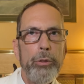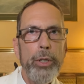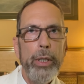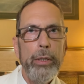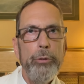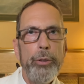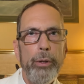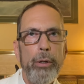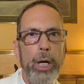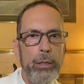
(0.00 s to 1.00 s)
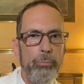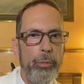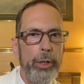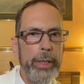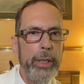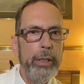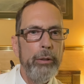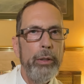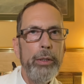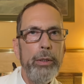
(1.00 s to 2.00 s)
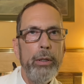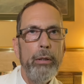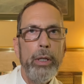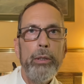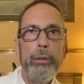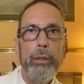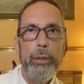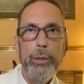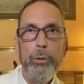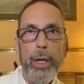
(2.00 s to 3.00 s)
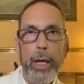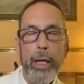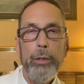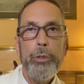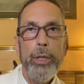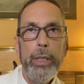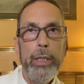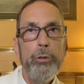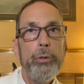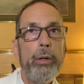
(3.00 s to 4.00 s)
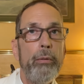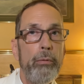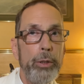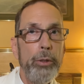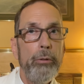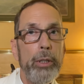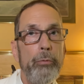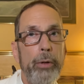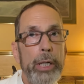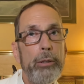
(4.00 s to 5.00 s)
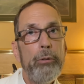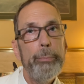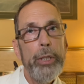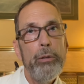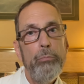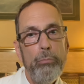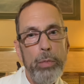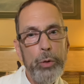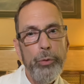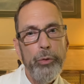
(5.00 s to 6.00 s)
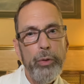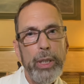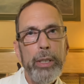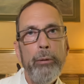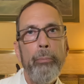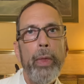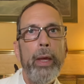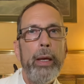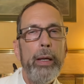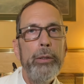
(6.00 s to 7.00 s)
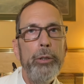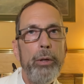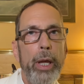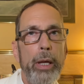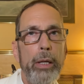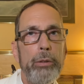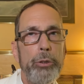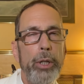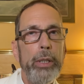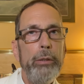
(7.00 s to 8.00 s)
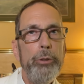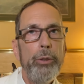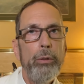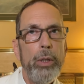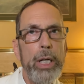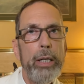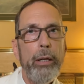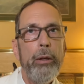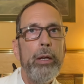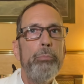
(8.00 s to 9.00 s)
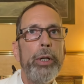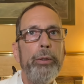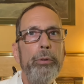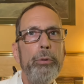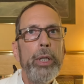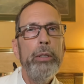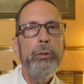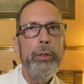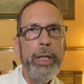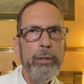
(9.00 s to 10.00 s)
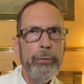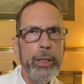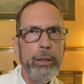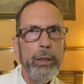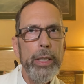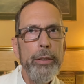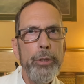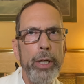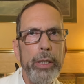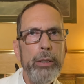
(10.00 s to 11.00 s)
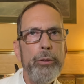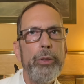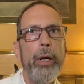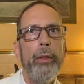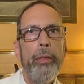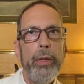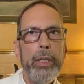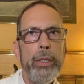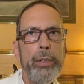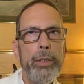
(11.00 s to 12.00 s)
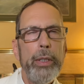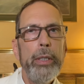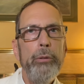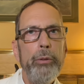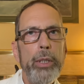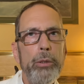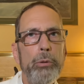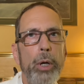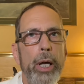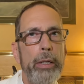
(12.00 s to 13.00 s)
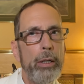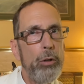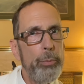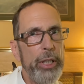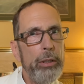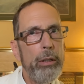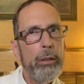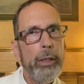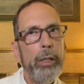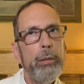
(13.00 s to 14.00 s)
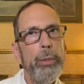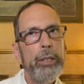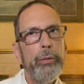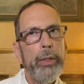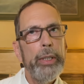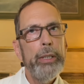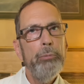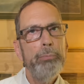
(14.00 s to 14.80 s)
change your upbringing, you can't change your environment mostly, and you can't change your luck, but you can definitely change things that you do, and I'll be talking about that.